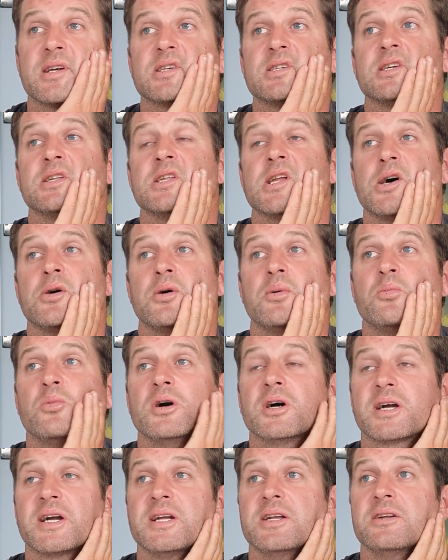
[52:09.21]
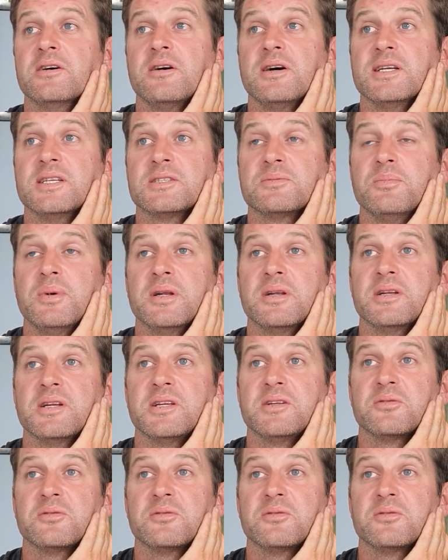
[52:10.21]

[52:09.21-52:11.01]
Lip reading: because I know I'm working nights Monday